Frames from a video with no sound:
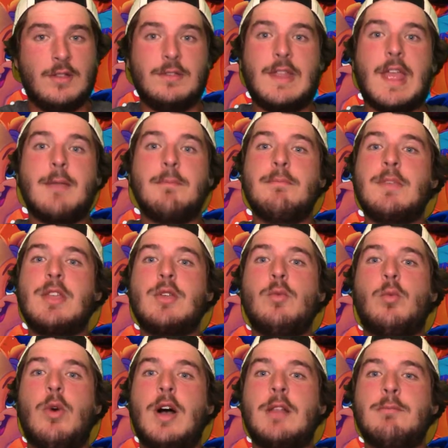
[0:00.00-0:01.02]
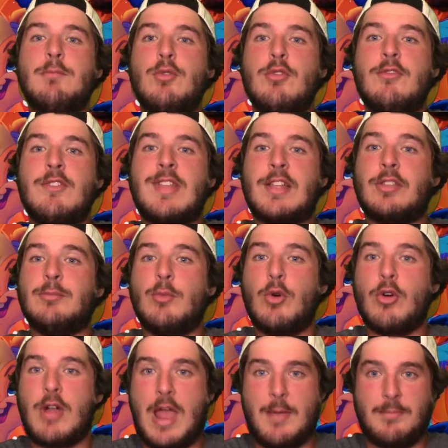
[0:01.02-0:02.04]
Name me one movie that's
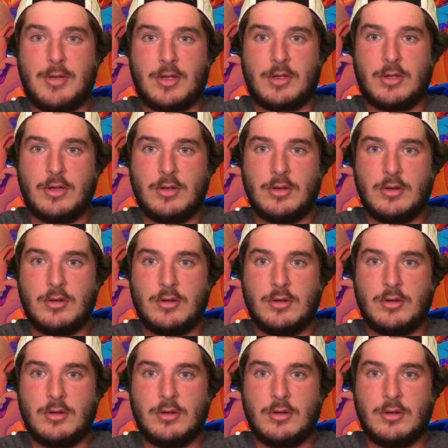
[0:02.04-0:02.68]
more epic.